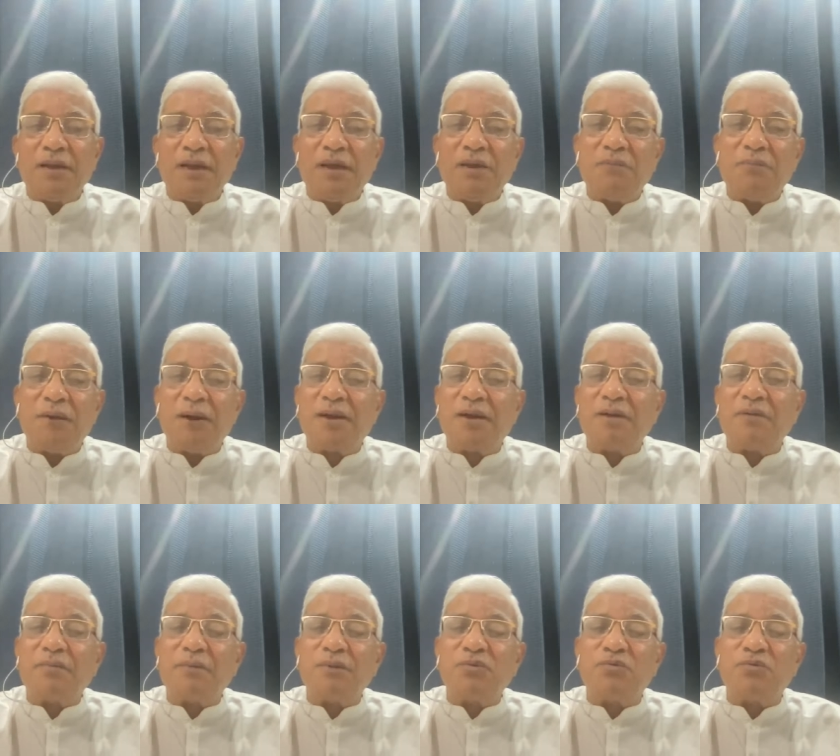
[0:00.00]
In fact,
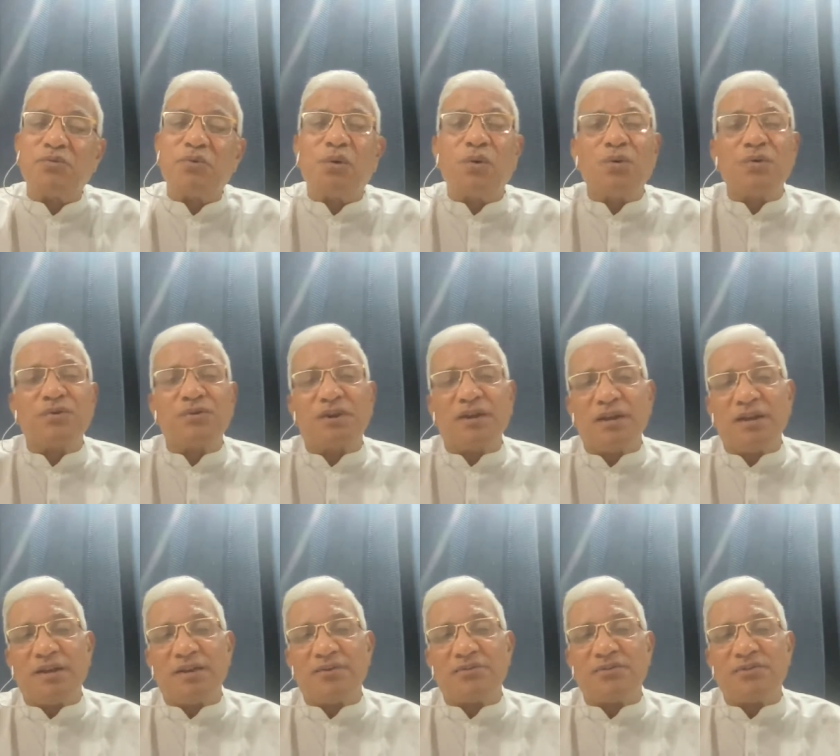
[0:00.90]
it was those
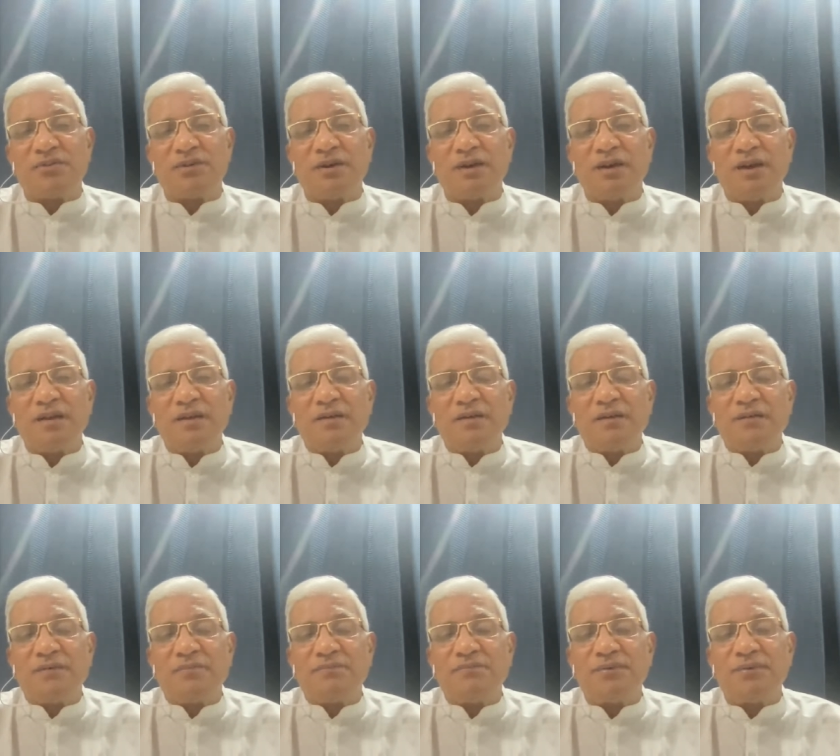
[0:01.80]
days,
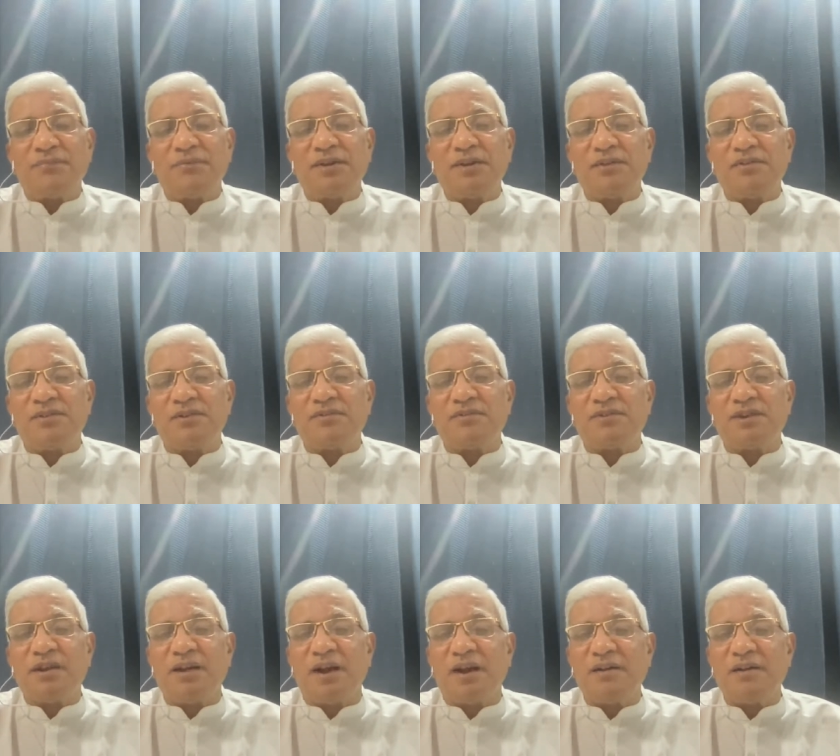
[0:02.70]
50,
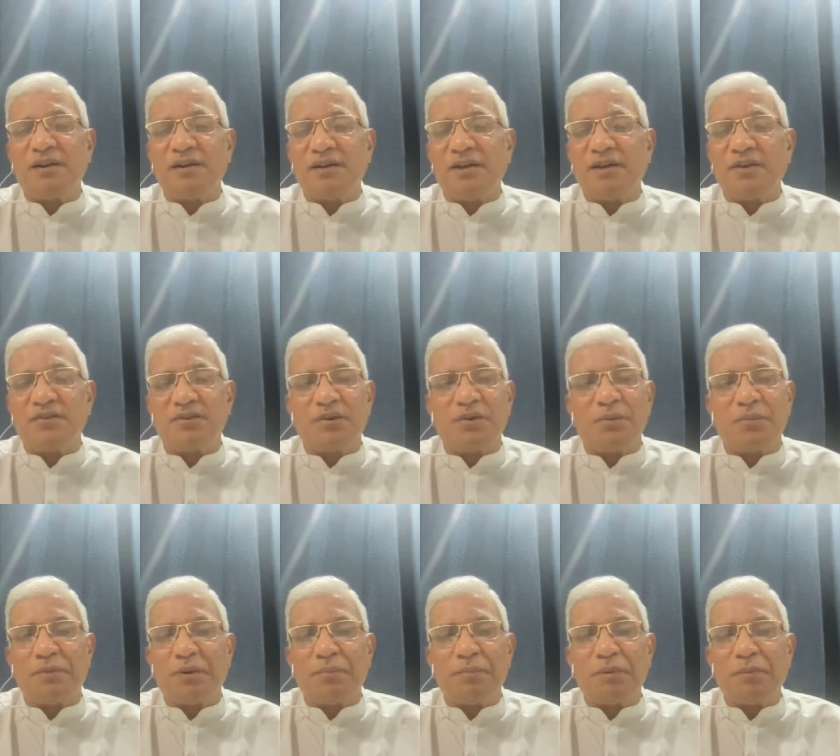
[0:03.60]
60, 100 years ago,
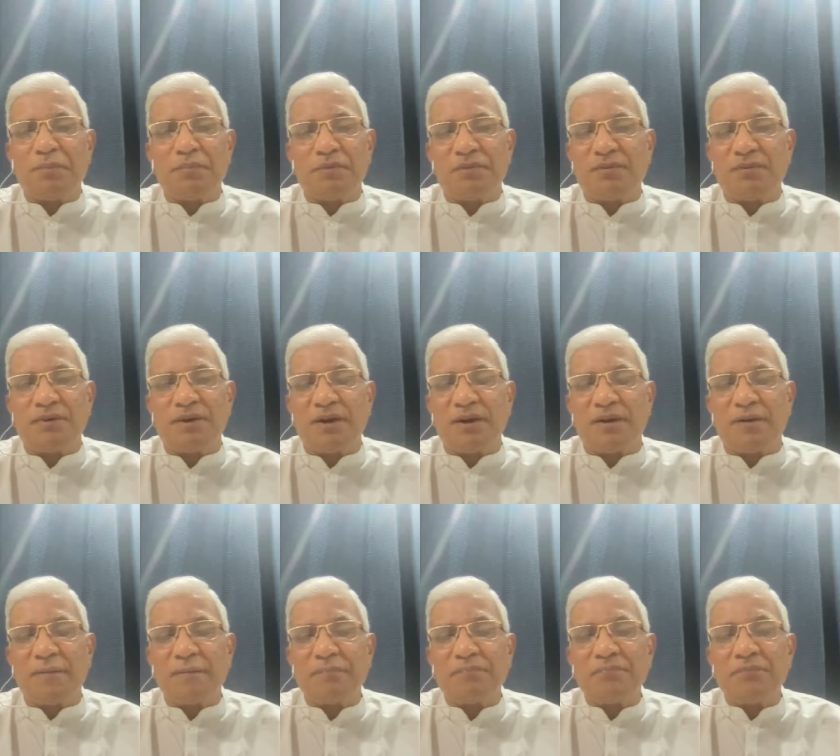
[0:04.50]
when people took
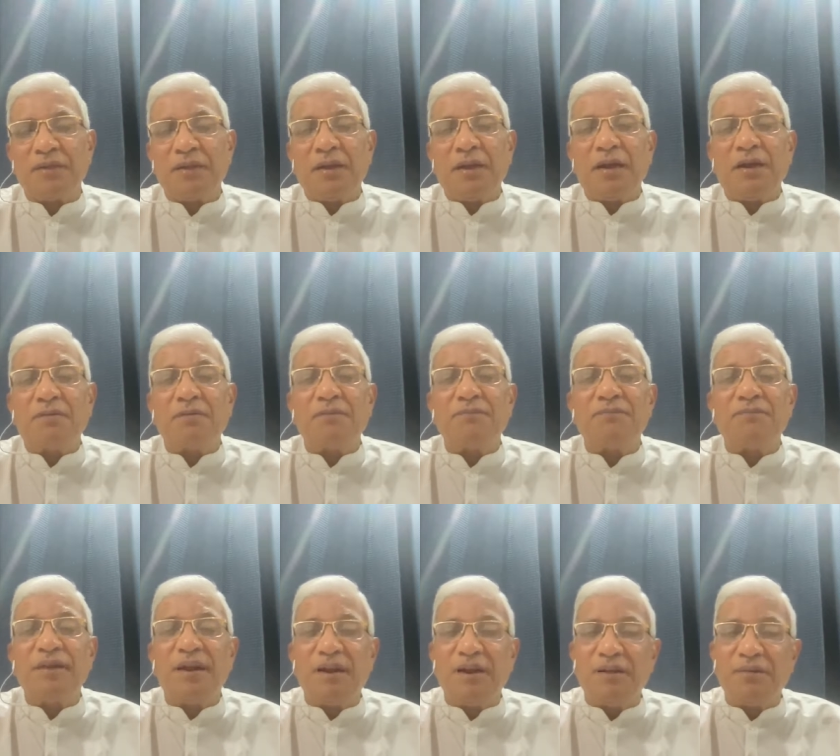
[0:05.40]
it, it was
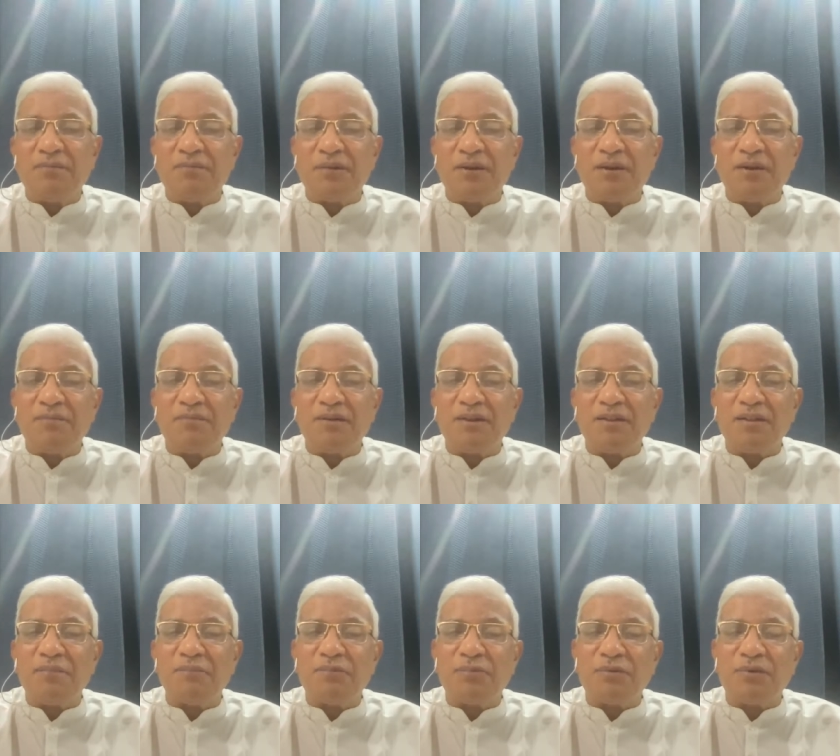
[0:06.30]
very difficult for
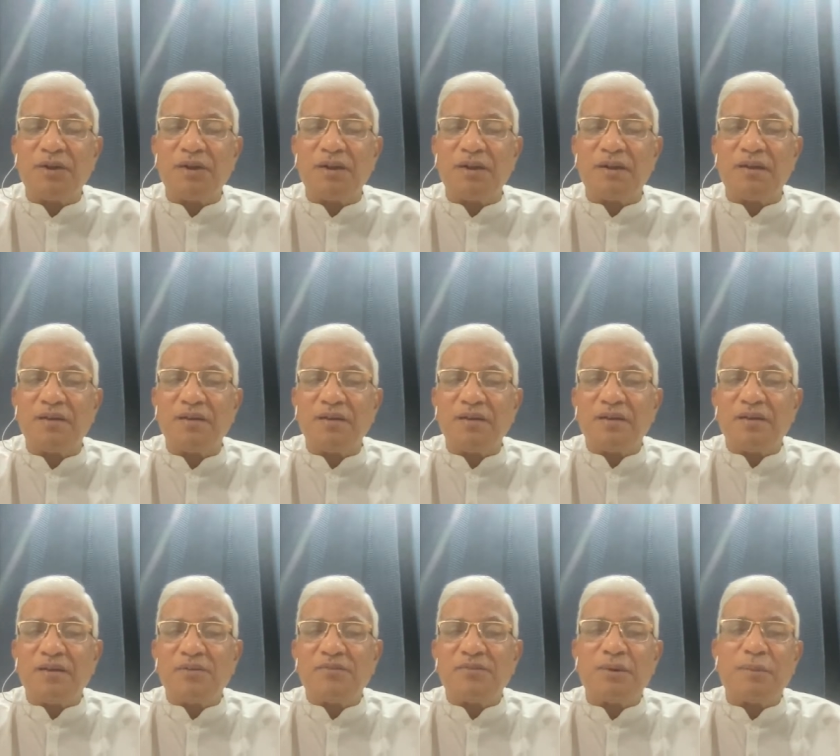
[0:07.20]
them to take.
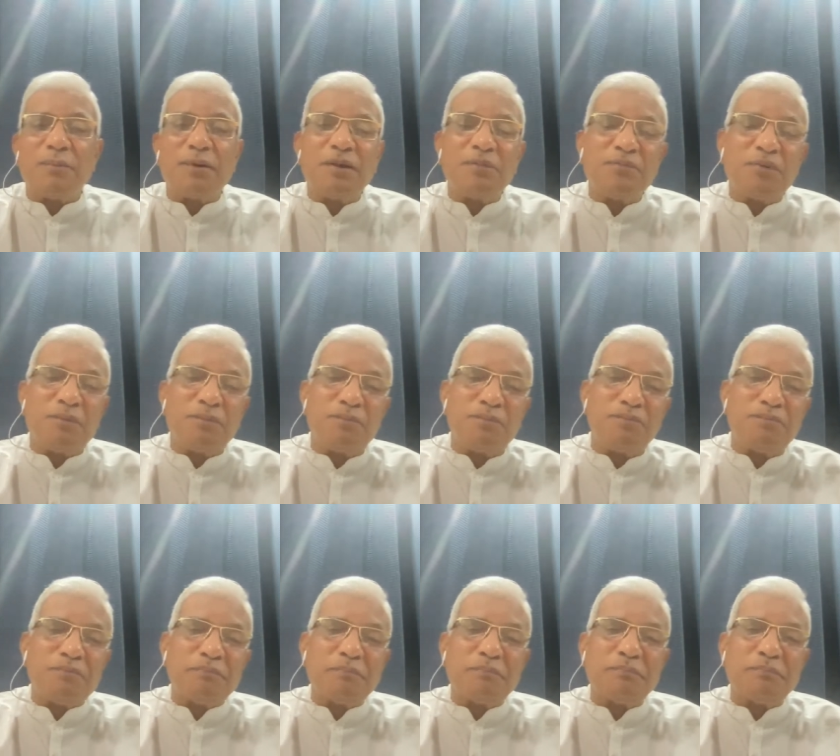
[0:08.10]
Somebody from